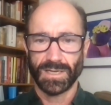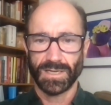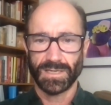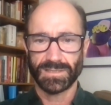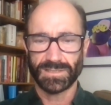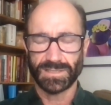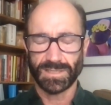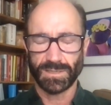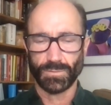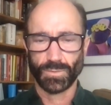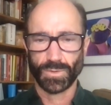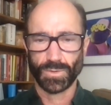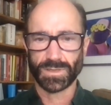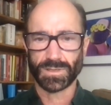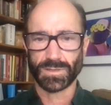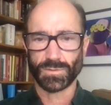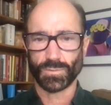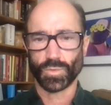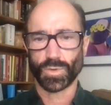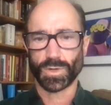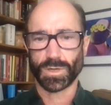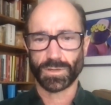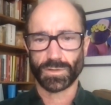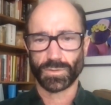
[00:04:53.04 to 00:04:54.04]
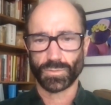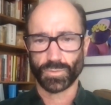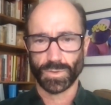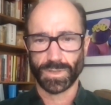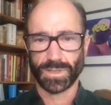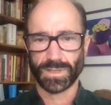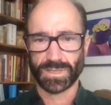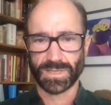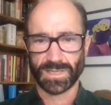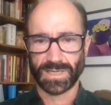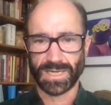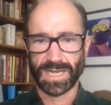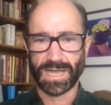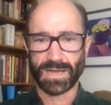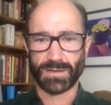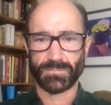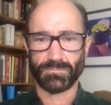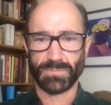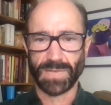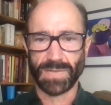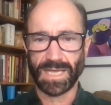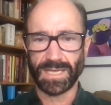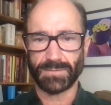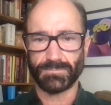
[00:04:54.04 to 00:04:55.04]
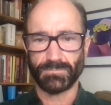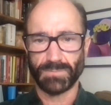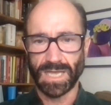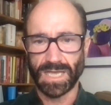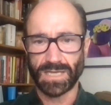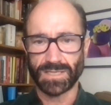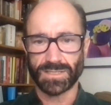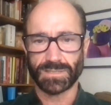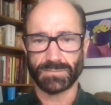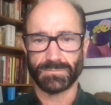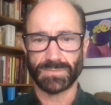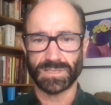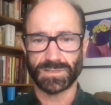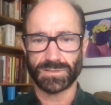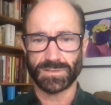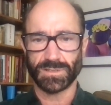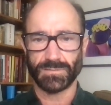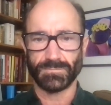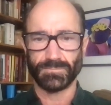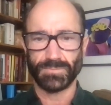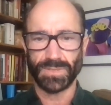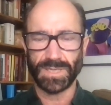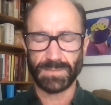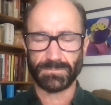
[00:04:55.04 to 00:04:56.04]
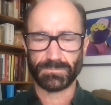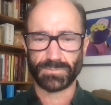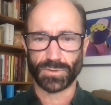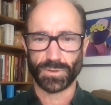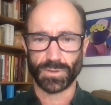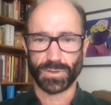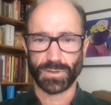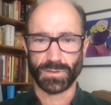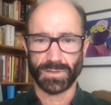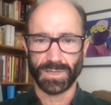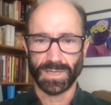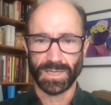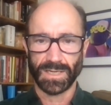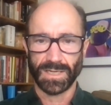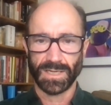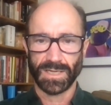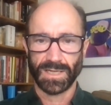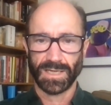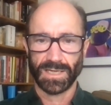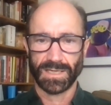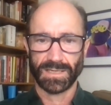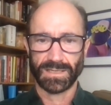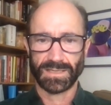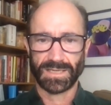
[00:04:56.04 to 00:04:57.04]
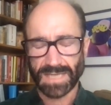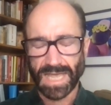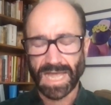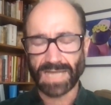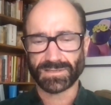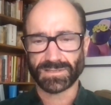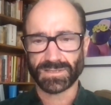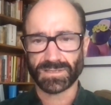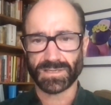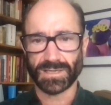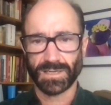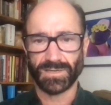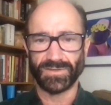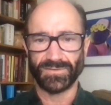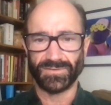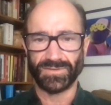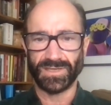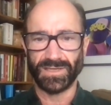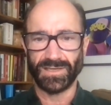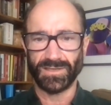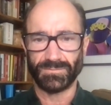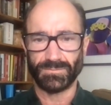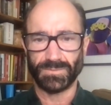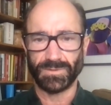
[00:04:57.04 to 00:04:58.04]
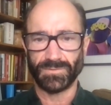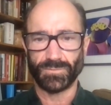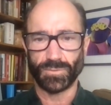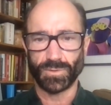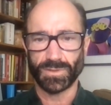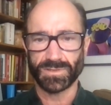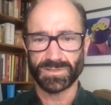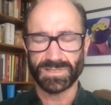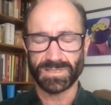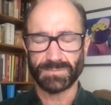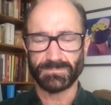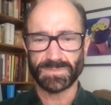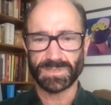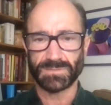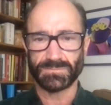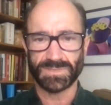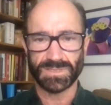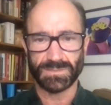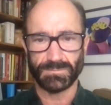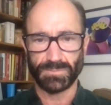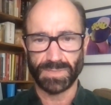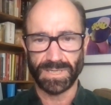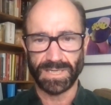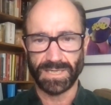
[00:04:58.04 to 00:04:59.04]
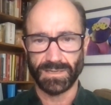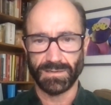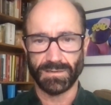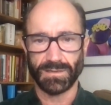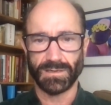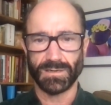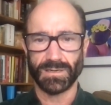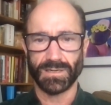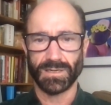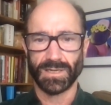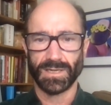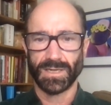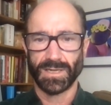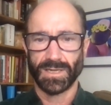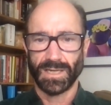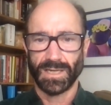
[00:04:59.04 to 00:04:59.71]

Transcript: And so we're in a world where you can now make measurements on people and catch disease before symptoms appear.